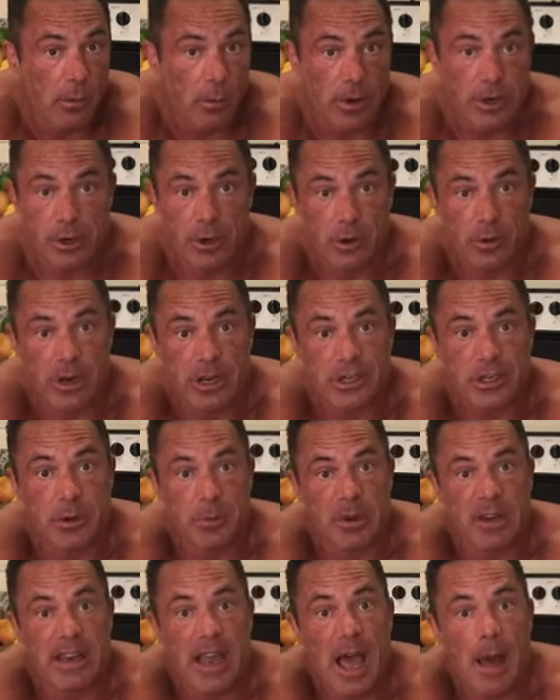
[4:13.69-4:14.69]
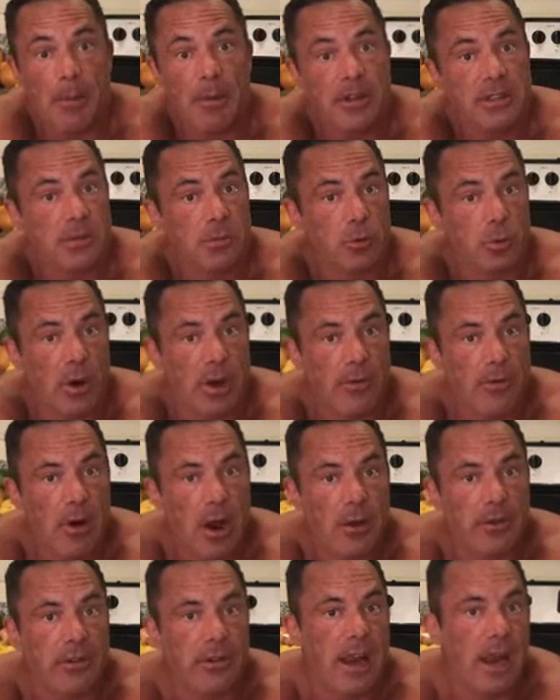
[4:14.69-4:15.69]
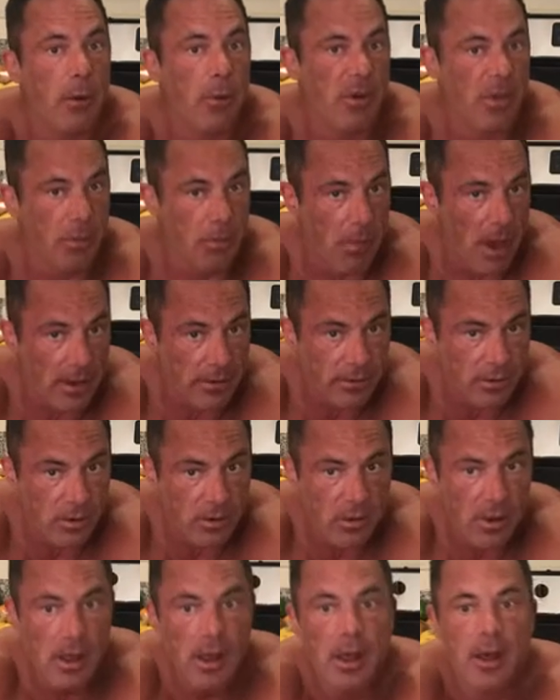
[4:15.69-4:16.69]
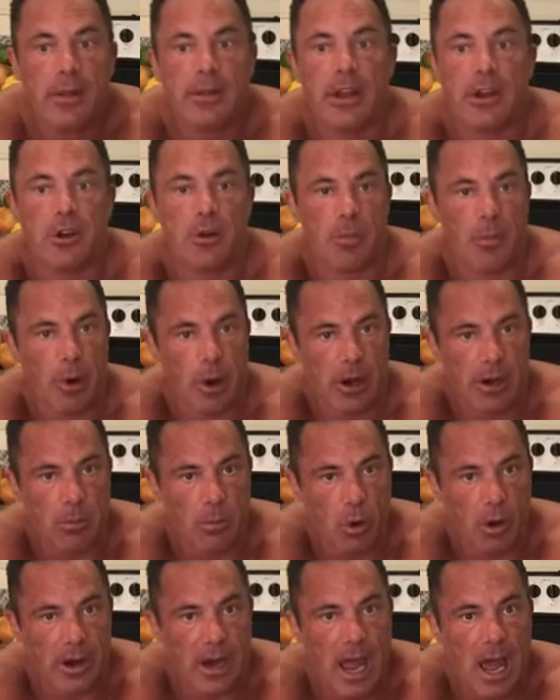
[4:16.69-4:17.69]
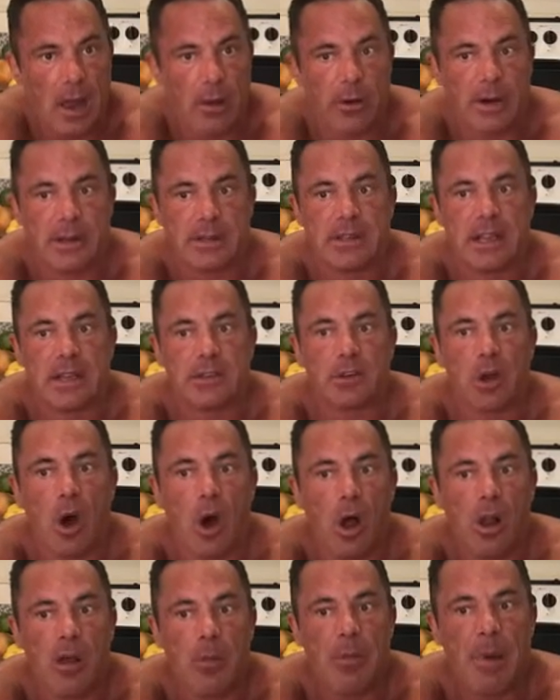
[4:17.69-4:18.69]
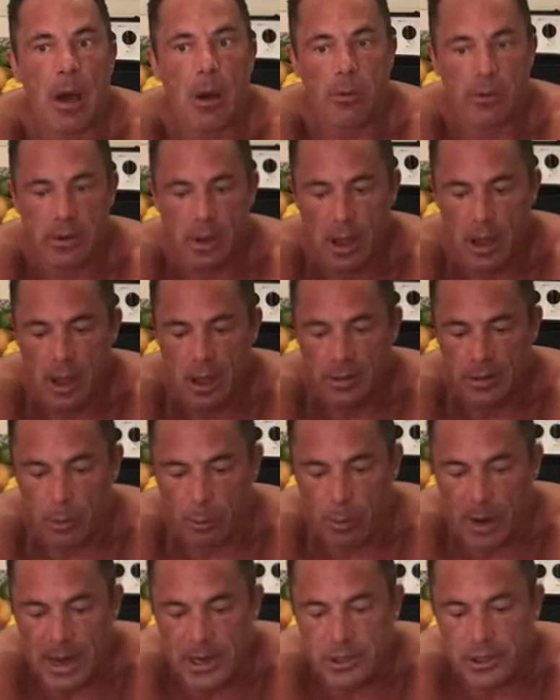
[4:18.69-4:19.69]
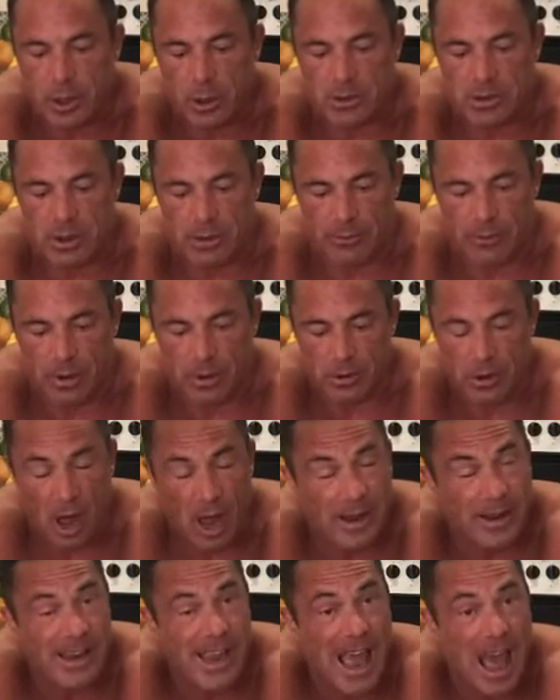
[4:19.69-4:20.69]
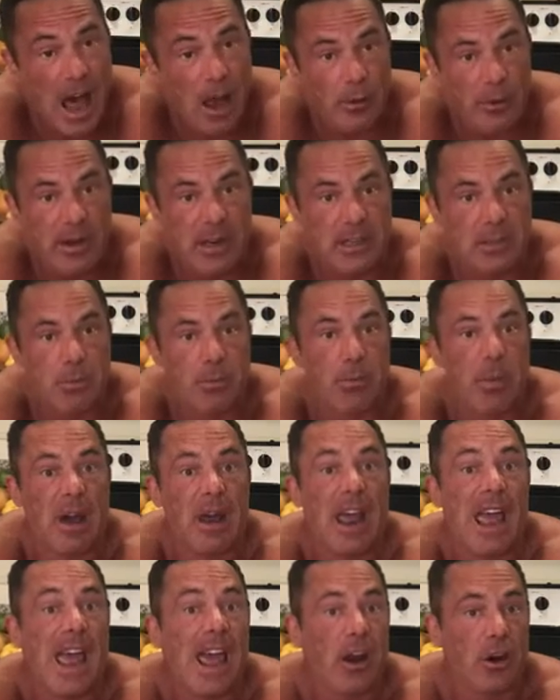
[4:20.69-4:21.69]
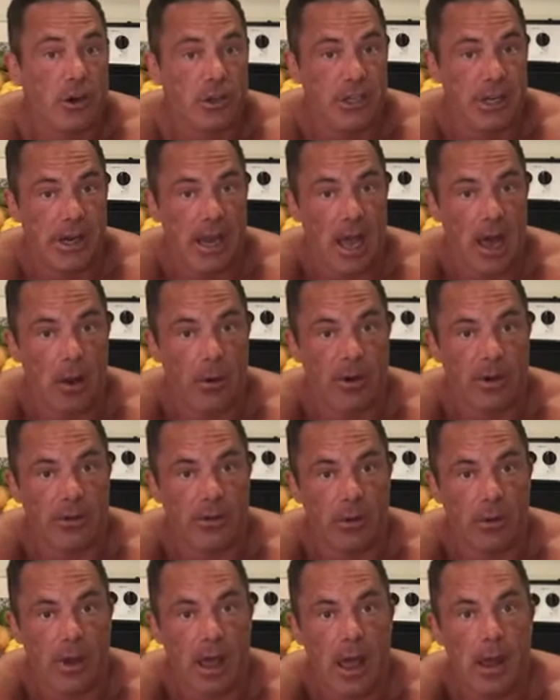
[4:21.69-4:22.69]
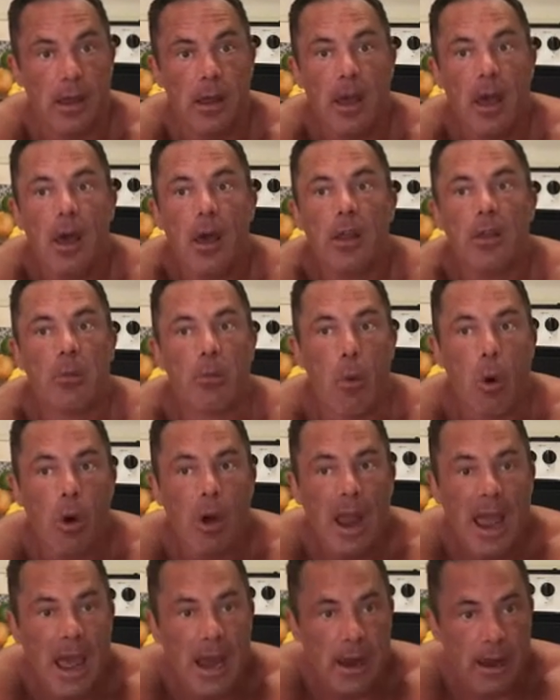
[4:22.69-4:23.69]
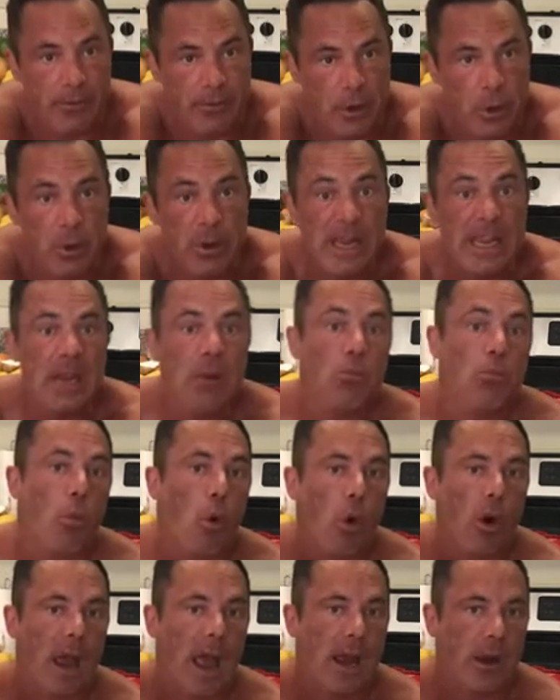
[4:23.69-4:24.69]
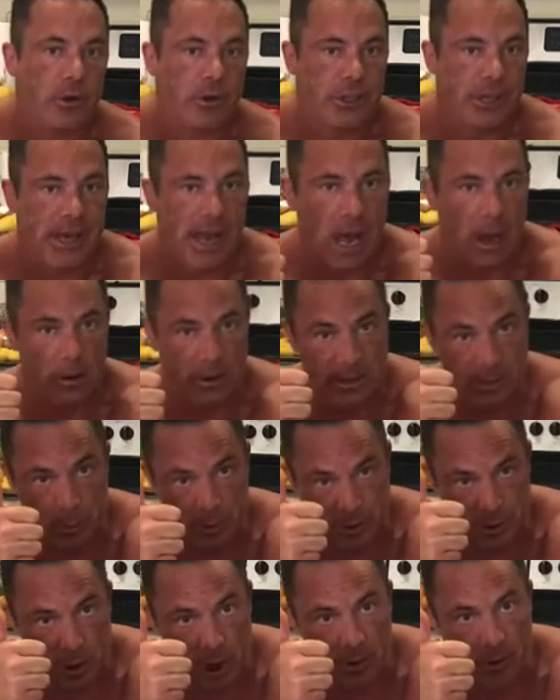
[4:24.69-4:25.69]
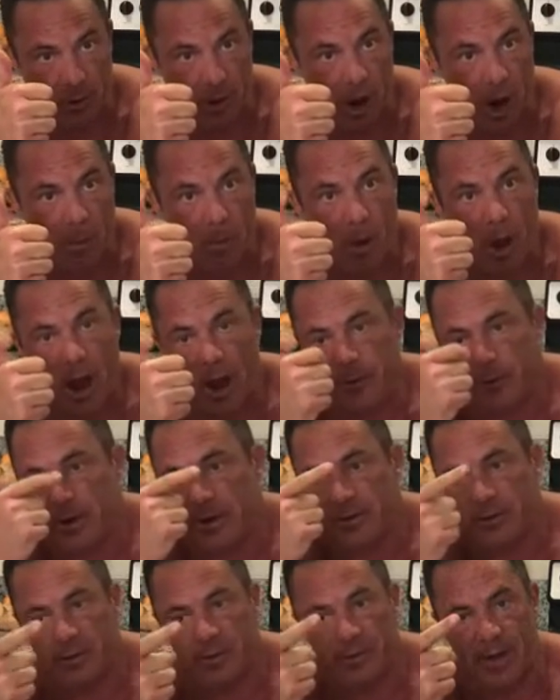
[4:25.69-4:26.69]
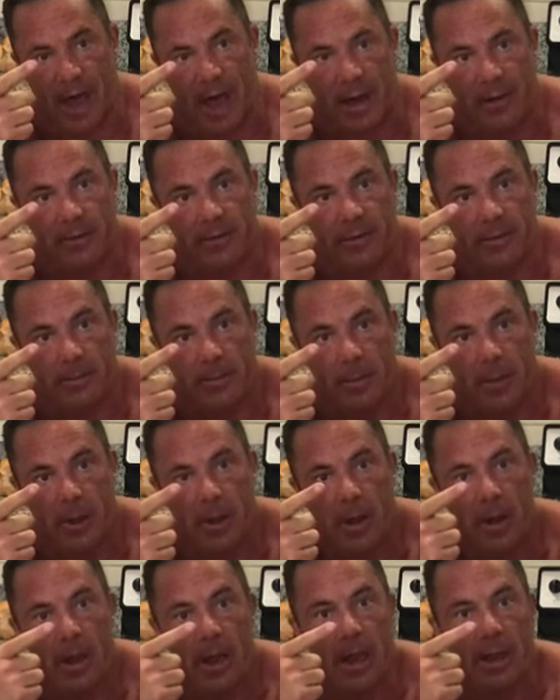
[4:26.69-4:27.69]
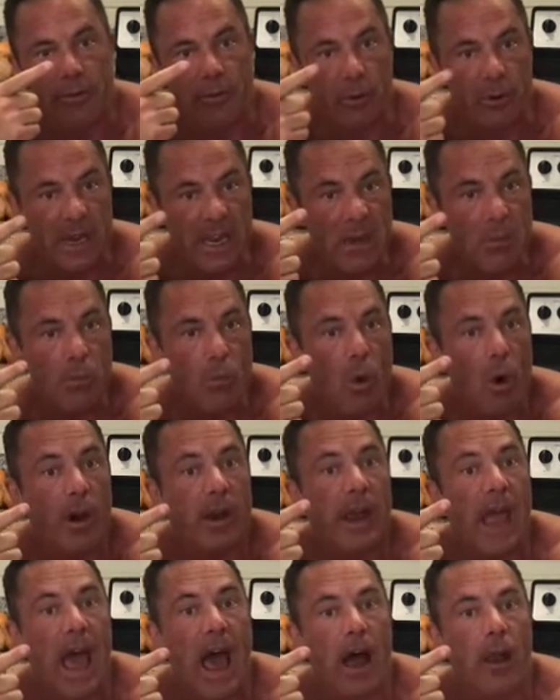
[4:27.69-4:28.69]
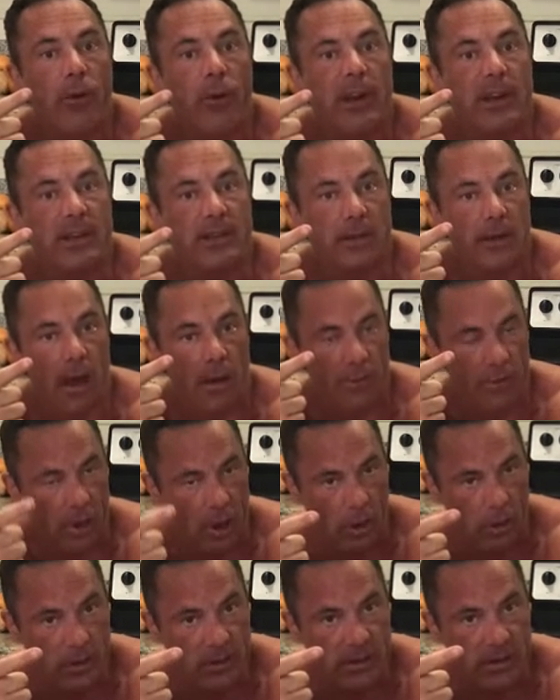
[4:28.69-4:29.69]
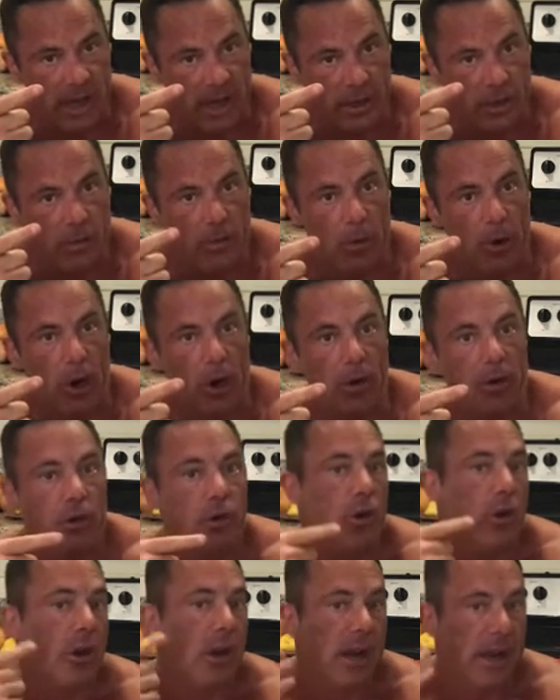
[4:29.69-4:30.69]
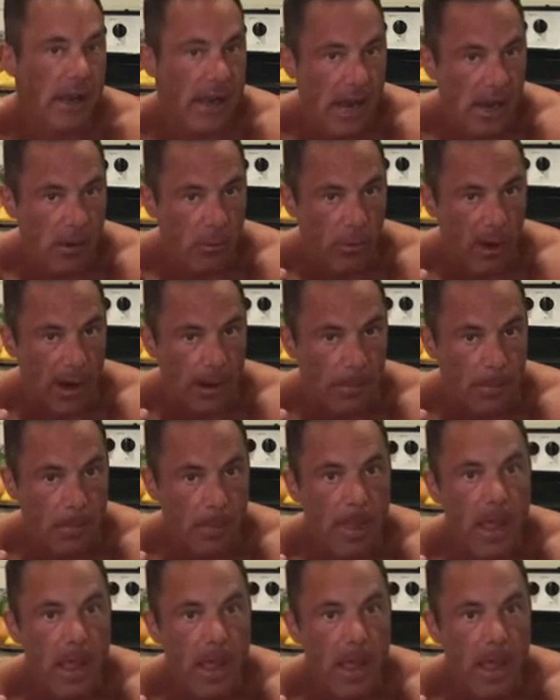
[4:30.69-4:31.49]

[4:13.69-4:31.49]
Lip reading: When you increase your metabolism 24 hours a day with muscle, then you're burning more calories. It's all about the ratios of not calories, but energy calories, okay? If you eat more energy calories, which are either carbohydrates or fats, if you eat more calories of those than you burn, you're gonna gain weight.